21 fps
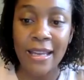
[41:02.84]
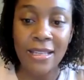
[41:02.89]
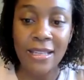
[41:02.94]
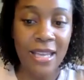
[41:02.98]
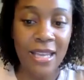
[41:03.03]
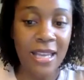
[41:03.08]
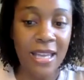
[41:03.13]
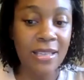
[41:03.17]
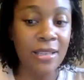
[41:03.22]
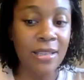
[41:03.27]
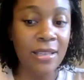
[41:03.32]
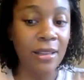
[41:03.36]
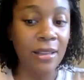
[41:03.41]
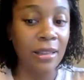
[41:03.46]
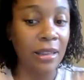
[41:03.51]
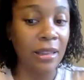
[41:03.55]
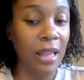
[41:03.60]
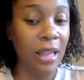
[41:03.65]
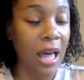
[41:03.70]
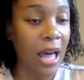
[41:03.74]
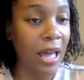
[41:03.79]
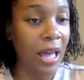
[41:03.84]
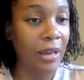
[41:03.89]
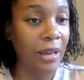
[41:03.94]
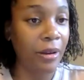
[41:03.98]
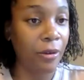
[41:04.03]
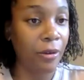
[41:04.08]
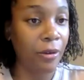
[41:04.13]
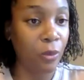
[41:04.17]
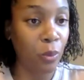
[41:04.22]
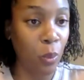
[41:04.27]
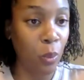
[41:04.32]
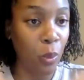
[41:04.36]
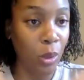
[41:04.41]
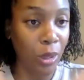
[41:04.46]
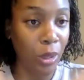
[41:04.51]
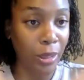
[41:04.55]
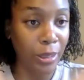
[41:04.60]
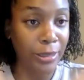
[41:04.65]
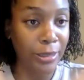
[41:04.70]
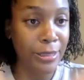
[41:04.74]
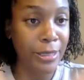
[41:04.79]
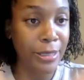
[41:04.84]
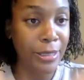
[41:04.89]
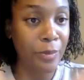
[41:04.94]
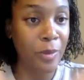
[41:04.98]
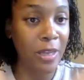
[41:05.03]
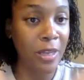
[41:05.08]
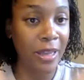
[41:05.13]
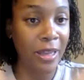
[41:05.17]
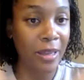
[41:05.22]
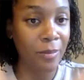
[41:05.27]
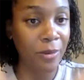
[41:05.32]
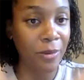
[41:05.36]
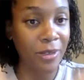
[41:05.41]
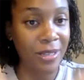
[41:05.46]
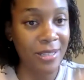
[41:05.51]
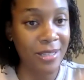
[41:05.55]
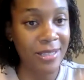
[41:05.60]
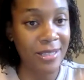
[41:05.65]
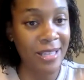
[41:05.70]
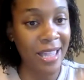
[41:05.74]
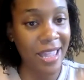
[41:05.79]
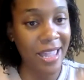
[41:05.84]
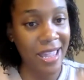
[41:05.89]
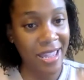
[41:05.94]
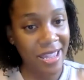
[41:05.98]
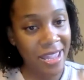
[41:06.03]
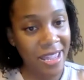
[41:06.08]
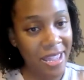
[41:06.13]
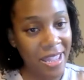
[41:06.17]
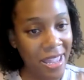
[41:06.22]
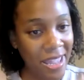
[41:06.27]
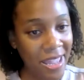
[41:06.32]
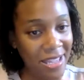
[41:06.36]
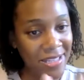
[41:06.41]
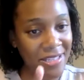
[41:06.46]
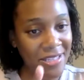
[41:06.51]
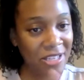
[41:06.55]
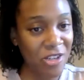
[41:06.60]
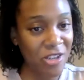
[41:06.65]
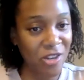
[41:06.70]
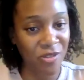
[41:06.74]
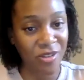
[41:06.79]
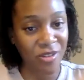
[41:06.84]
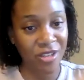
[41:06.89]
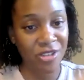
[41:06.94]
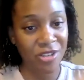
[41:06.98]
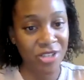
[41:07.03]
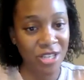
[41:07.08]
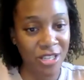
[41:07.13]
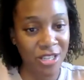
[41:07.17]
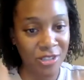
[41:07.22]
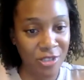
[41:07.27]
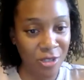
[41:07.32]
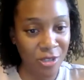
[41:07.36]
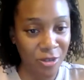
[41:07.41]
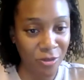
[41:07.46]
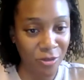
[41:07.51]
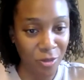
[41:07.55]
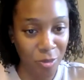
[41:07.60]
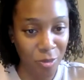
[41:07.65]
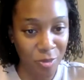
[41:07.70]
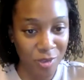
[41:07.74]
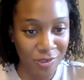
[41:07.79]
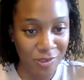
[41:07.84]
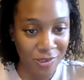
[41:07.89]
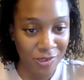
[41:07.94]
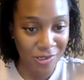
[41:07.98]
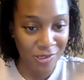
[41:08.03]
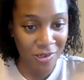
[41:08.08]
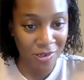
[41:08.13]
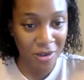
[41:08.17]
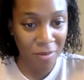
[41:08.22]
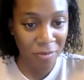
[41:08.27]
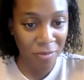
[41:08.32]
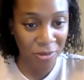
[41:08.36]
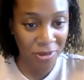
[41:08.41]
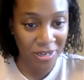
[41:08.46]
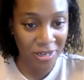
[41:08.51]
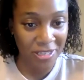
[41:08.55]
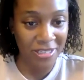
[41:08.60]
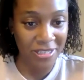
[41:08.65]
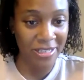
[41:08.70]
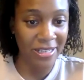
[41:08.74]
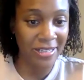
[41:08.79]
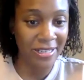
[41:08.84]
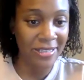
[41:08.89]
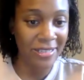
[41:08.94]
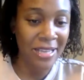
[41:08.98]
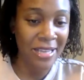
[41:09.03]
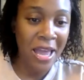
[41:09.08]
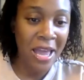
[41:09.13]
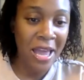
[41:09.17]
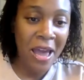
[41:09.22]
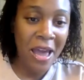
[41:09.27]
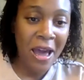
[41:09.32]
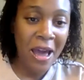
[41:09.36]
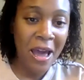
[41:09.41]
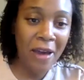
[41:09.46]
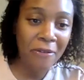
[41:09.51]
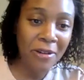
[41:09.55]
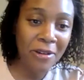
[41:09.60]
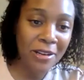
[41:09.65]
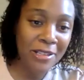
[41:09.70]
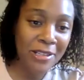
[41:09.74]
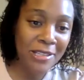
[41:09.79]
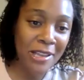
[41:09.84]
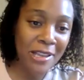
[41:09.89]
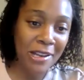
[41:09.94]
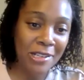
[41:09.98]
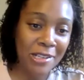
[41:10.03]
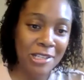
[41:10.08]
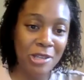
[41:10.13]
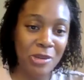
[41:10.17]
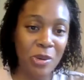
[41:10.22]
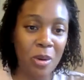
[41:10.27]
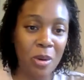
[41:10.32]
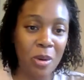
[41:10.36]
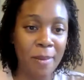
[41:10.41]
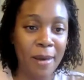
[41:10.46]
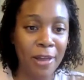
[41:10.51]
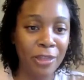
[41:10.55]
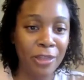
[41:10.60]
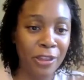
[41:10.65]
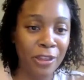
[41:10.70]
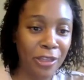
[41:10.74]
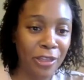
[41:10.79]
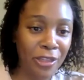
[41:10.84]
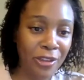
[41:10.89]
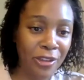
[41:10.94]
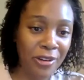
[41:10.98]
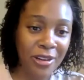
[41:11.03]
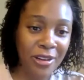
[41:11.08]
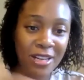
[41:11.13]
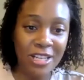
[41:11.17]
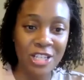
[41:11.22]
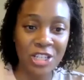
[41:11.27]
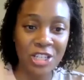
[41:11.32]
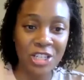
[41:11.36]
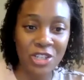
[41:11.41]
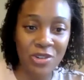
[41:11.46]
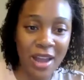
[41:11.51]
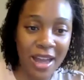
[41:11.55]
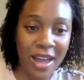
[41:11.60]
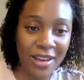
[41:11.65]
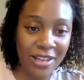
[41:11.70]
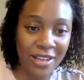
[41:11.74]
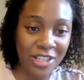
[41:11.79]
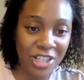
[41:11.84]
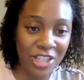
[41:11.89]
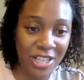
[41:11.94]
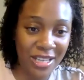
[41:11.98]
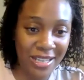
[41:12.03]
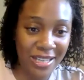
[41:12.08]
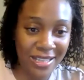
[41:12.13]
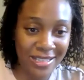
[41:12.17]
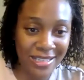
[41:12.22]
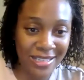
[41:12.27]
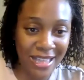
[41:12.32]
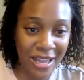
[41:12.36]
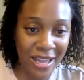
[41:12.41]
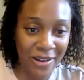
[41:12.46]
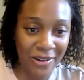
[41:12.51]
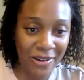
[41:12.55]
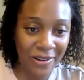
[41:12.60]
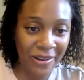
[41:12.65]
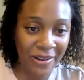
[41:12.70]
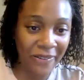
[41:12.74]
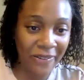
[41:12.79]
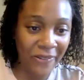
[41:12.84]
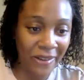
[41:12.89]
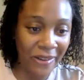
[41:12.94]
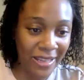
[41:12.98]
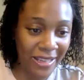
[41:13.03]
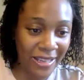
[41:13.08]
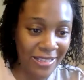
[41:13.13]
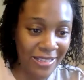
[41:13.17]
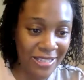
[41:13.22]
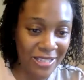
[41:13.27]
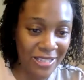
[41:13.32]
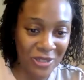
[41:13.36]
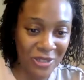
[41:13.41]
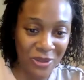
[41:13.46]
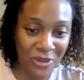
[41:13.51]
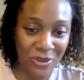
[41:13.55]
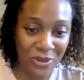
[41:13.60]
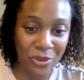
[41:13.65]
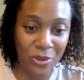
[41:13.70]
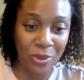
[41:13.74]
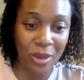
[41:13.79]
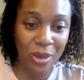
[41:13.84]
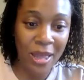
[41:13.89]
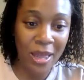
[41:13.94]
takes a lot of work to be able to say, hey, Senior Vice Chancellor for Business and Operations, I want to talk to you about the 30 strategies that are going to